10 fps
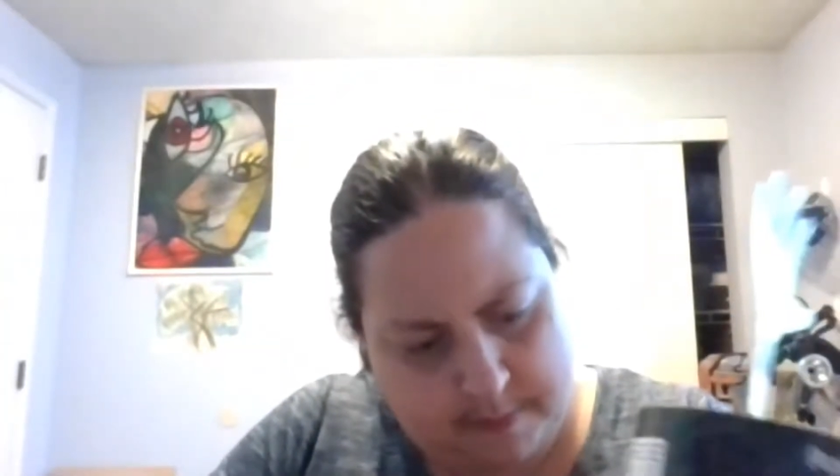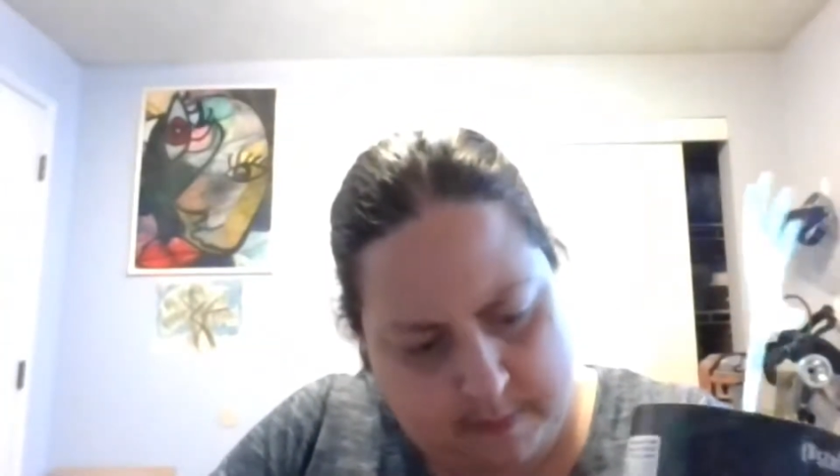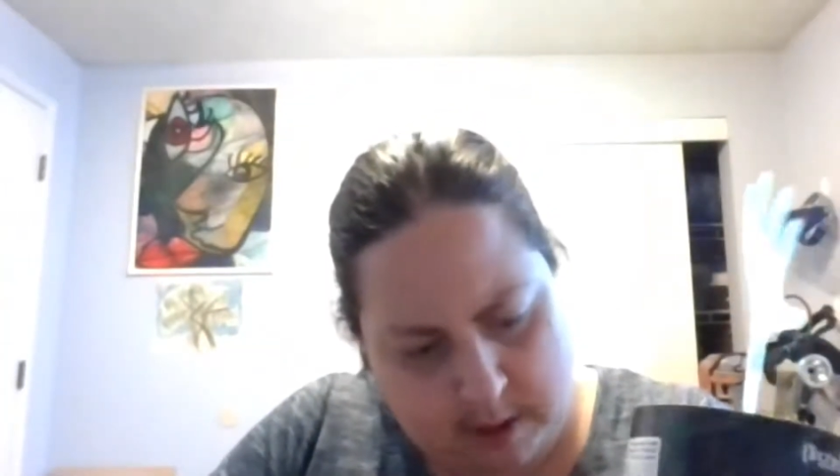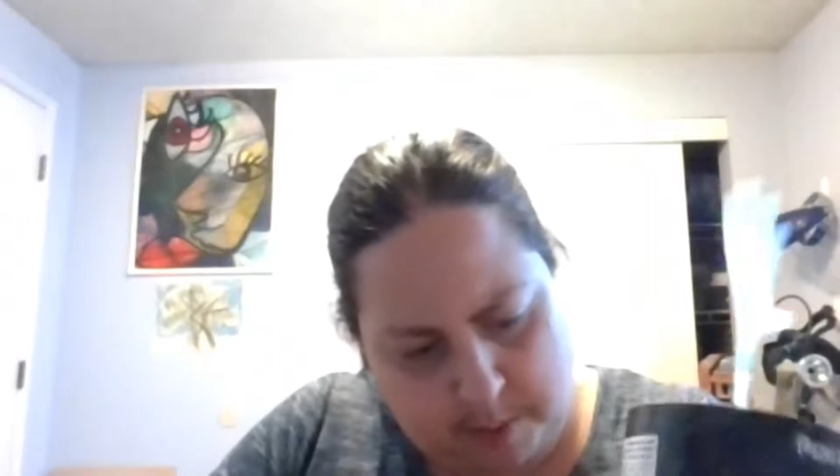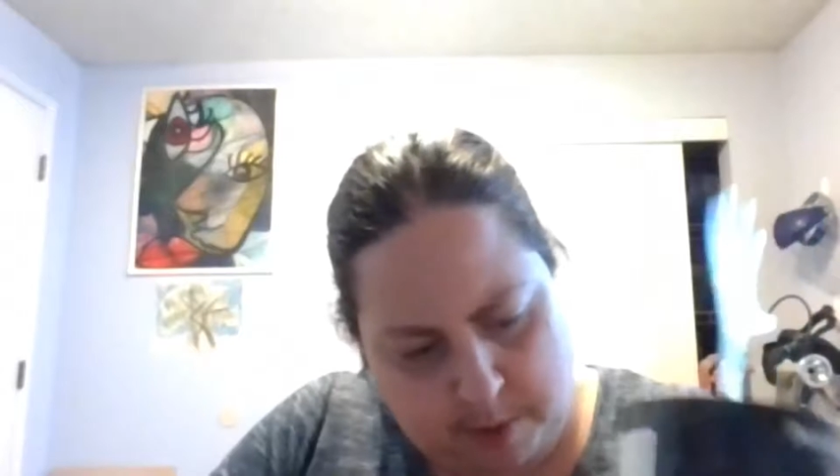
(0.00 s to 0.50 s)

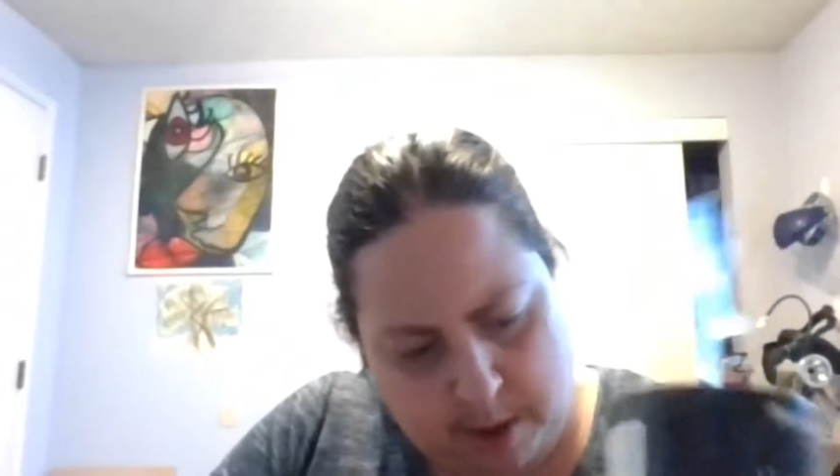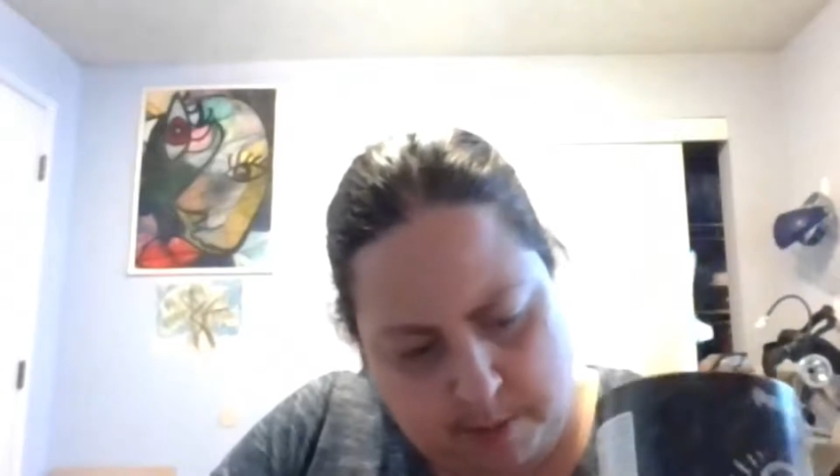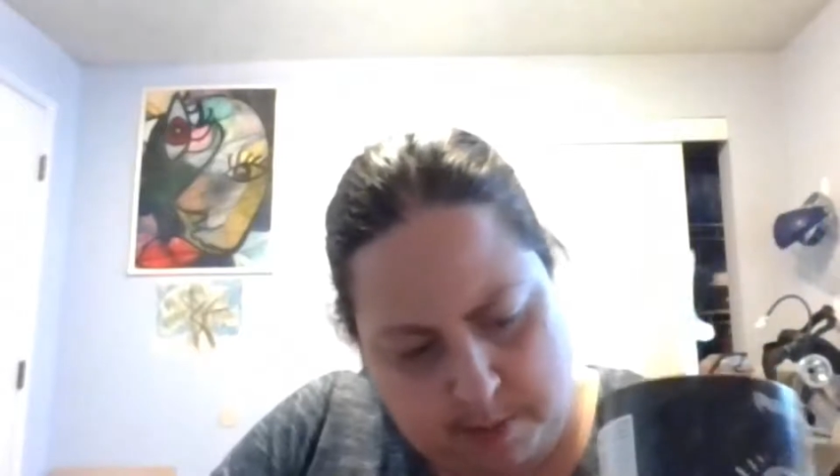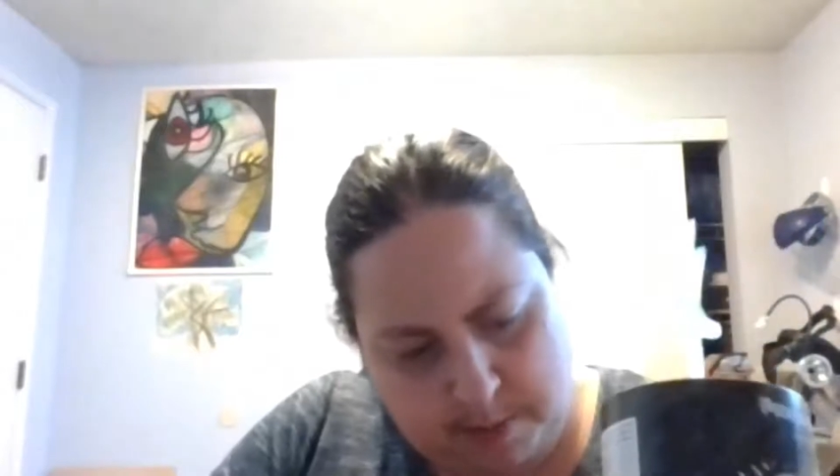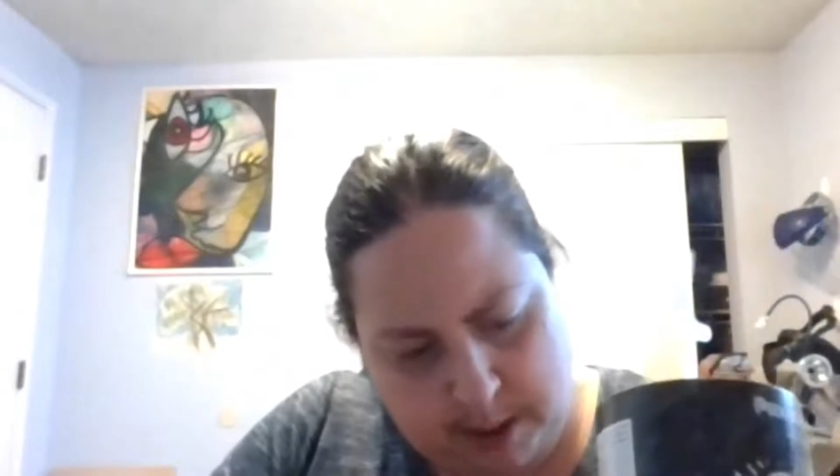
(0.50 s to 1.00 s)
I
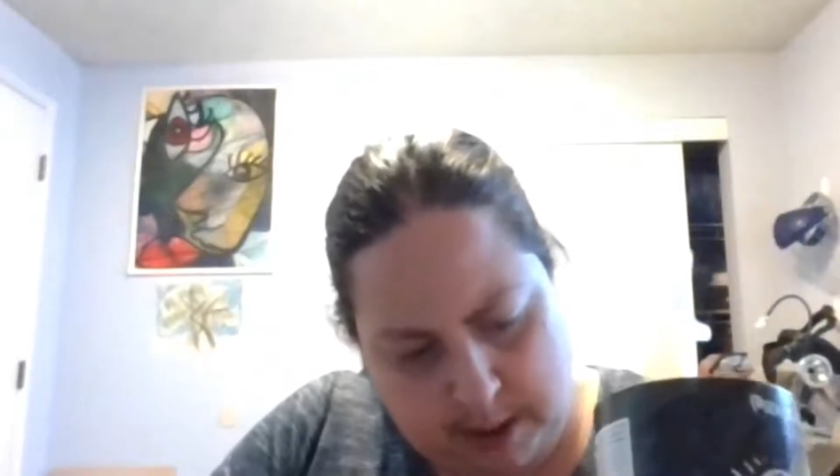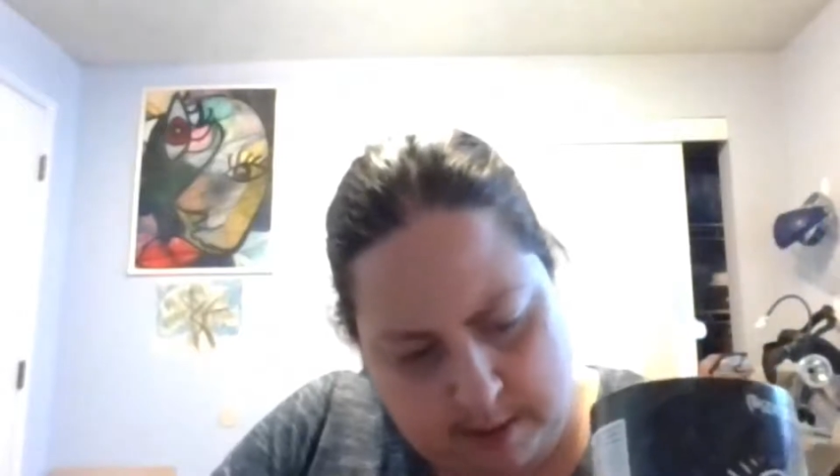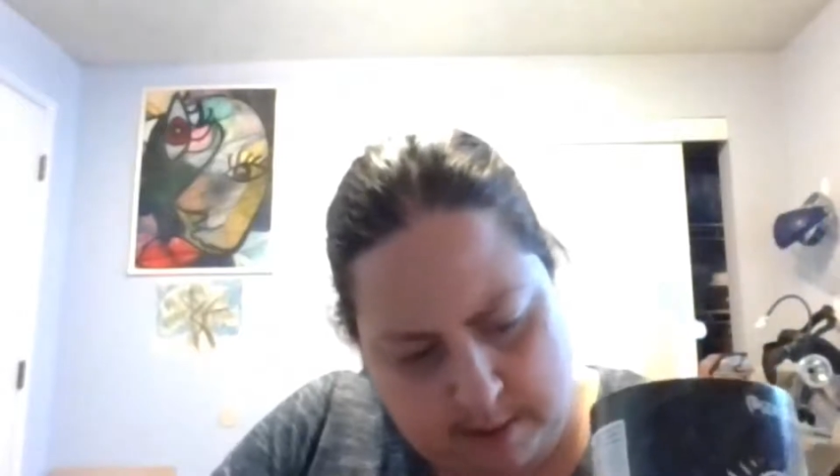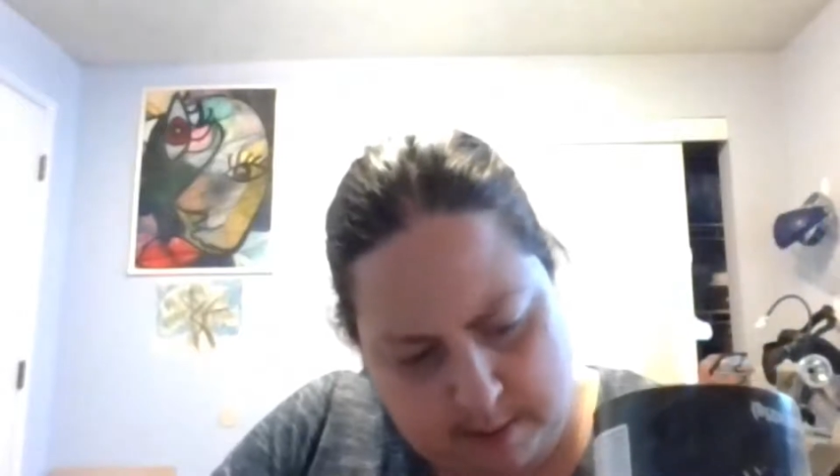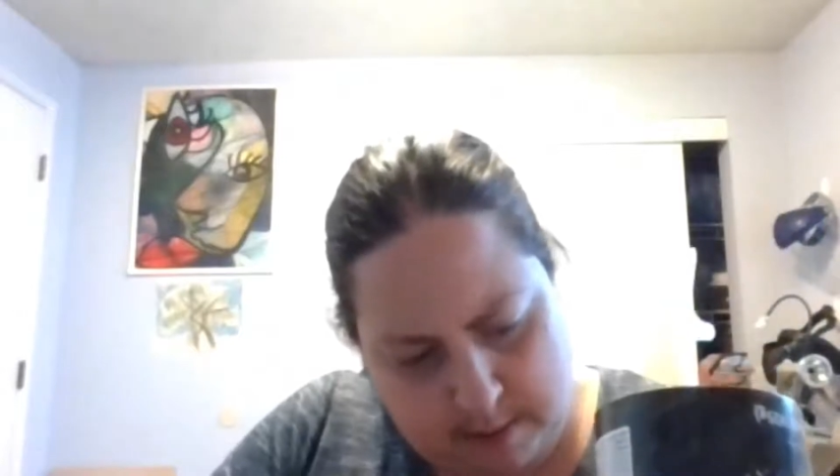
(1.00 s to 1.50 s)

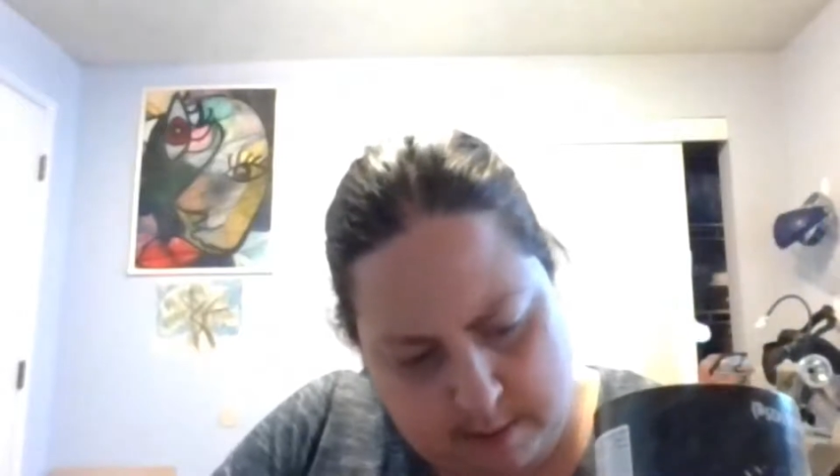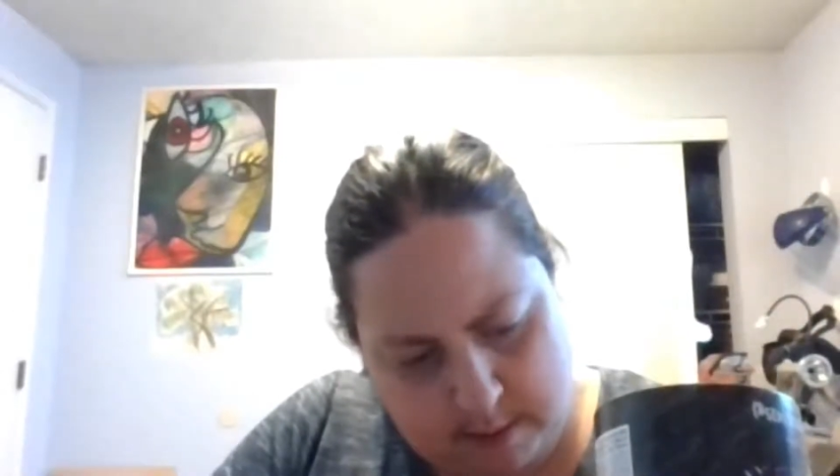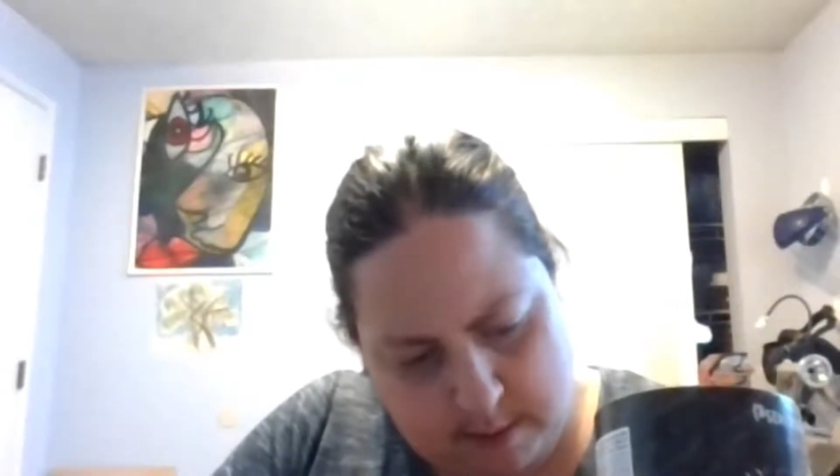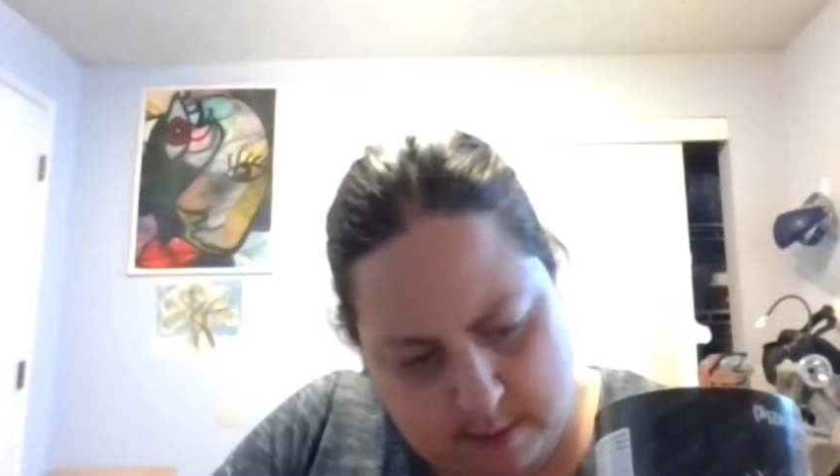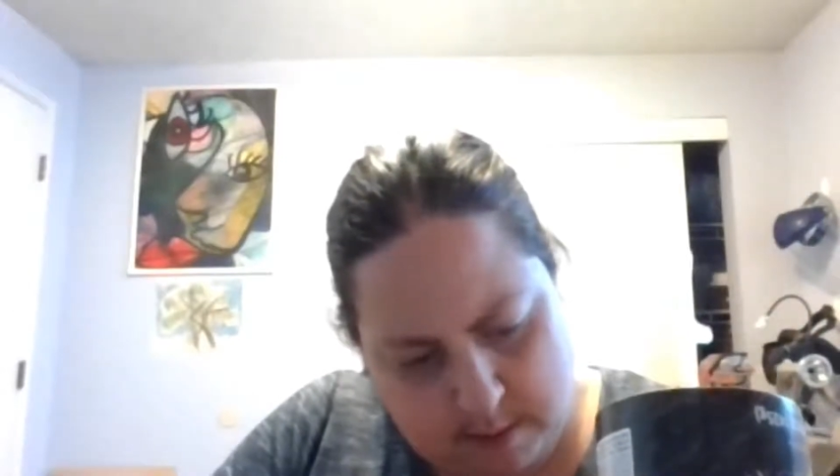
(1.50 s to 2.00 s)
probably
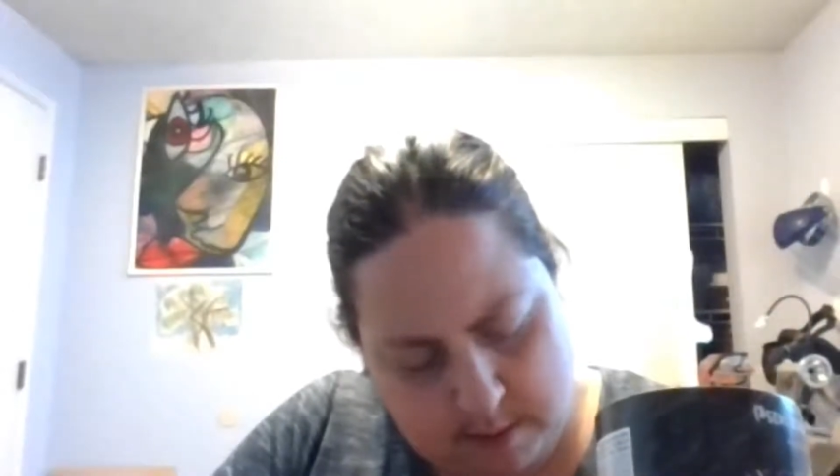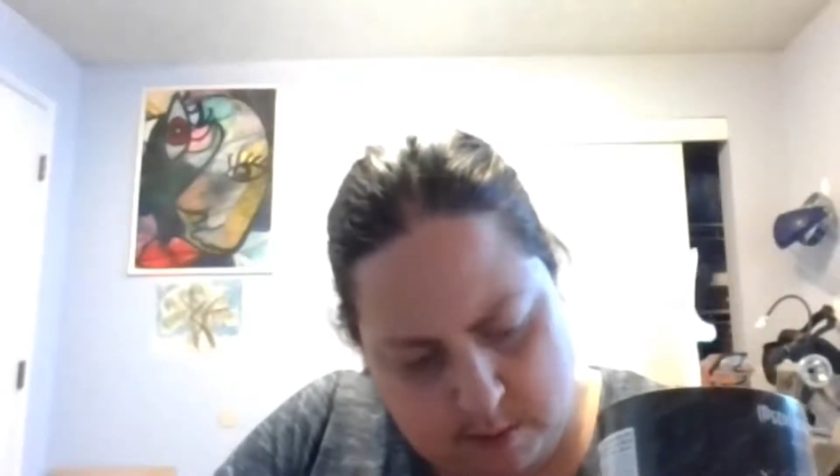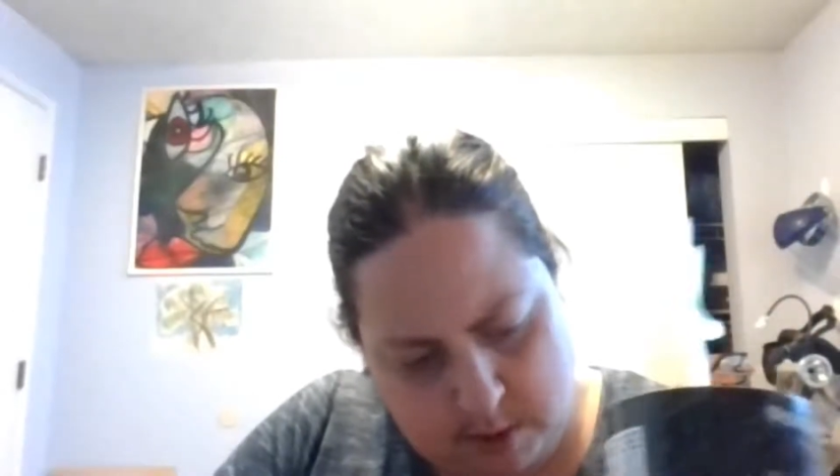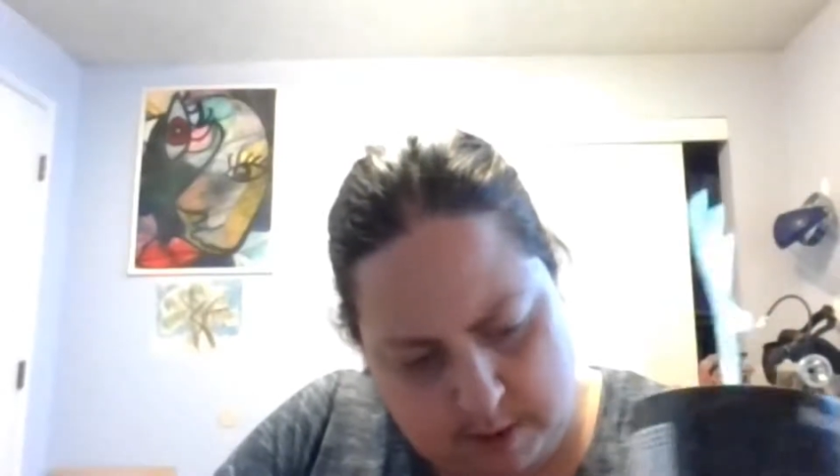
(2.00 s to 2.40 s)
would